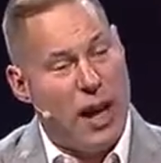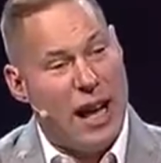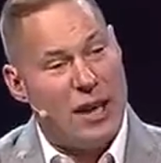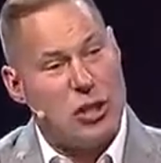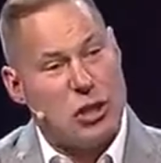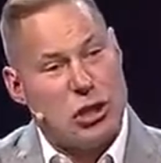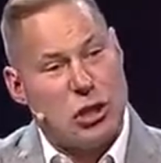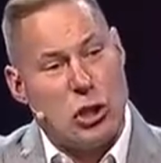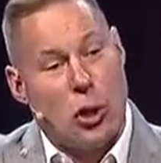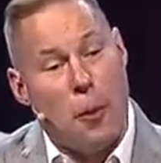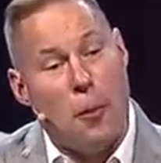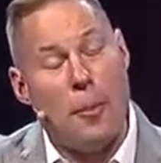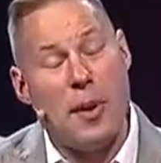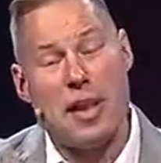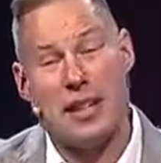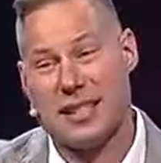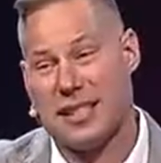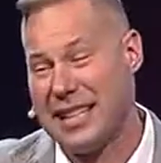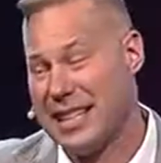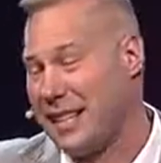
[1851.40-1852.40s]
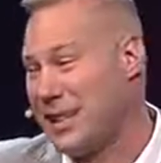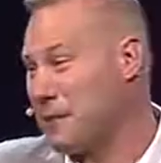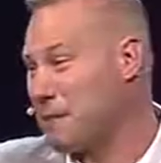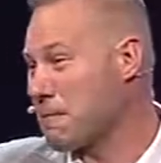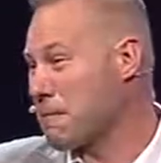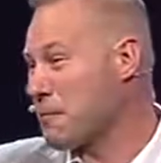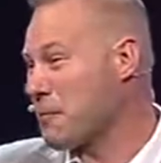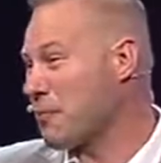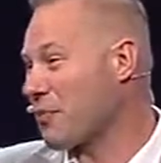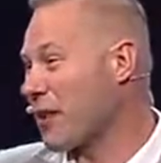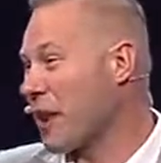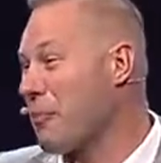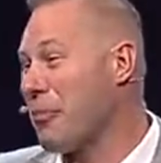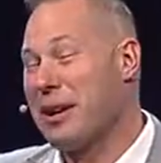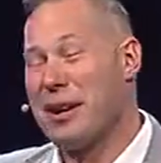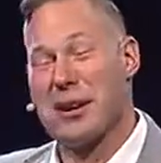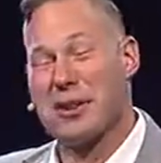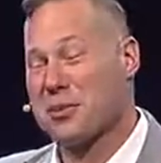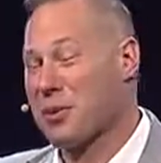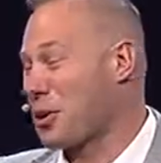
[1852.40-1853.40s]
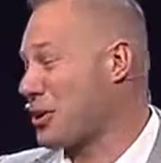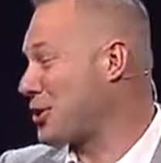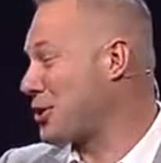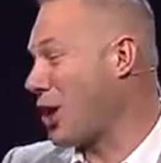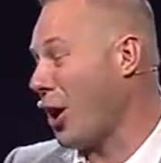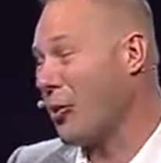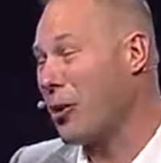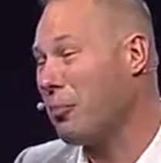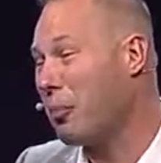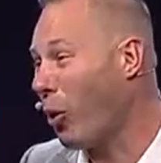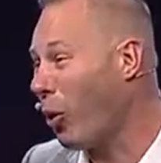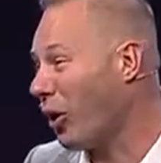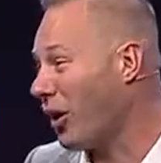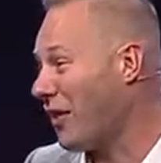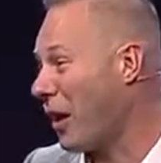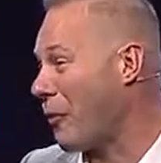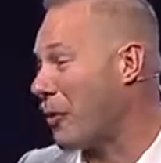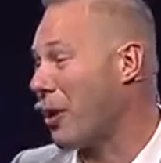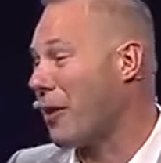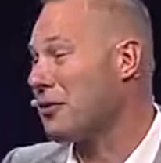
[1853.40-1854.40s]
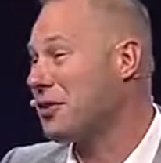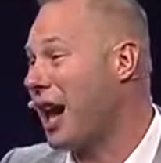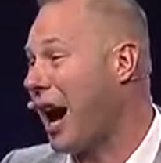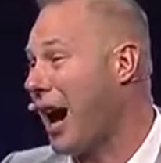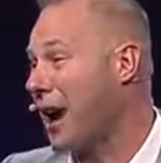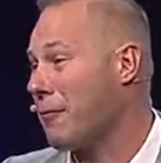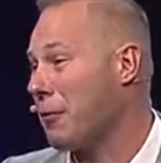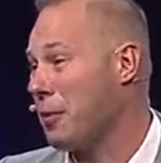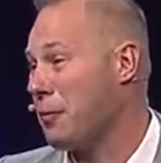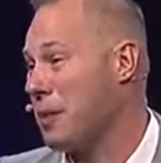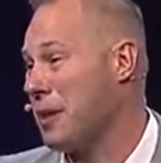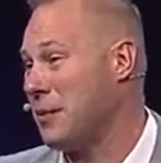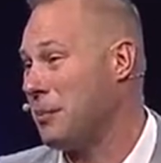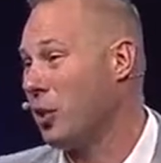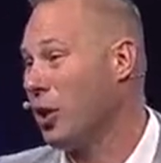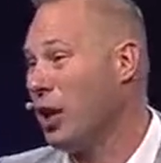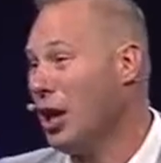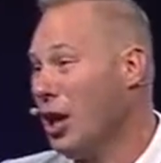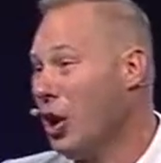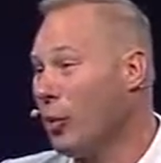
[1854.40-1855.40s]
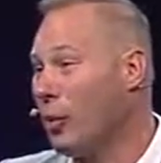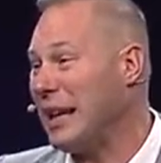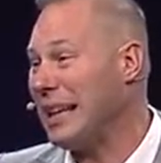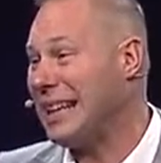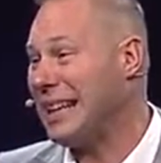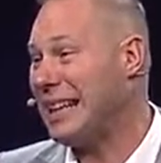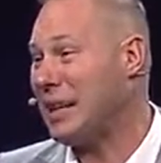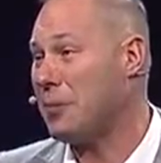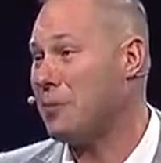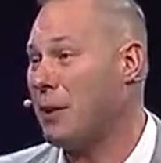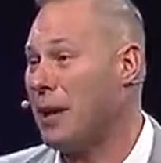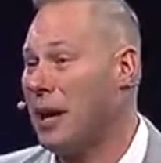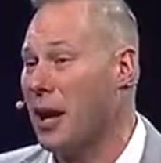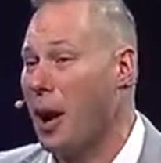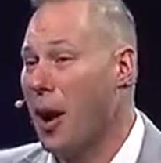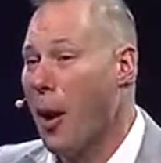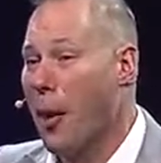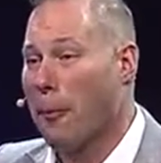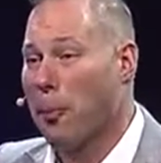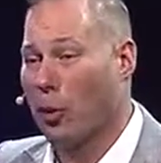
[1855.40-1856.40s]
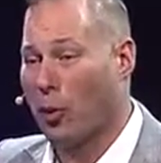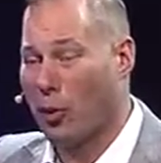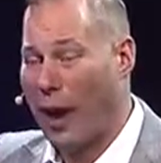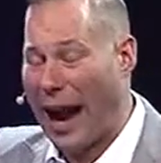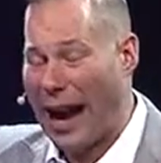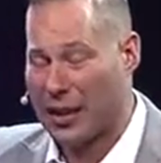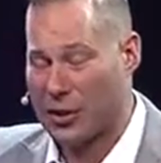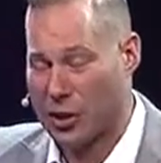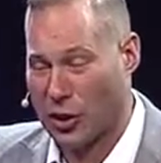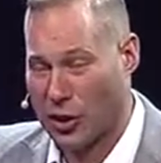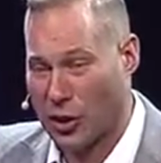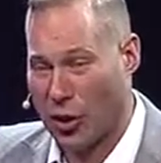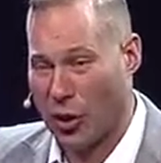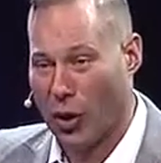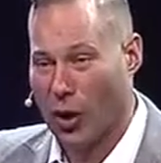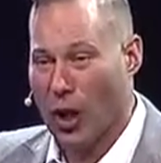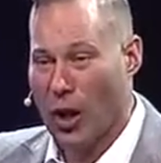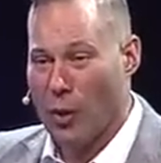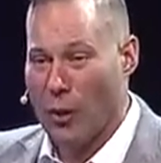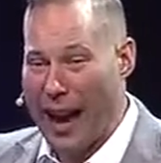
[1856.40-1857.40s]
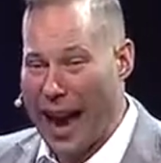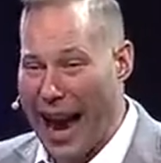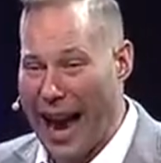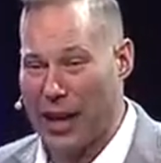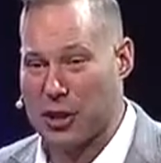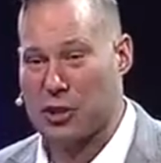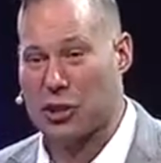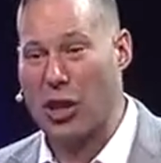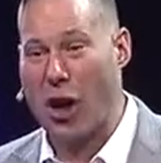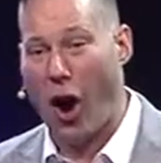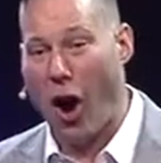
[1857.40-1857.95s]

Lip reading: not so busy because we're so important that we don't have time for people. We keep it practical. We actually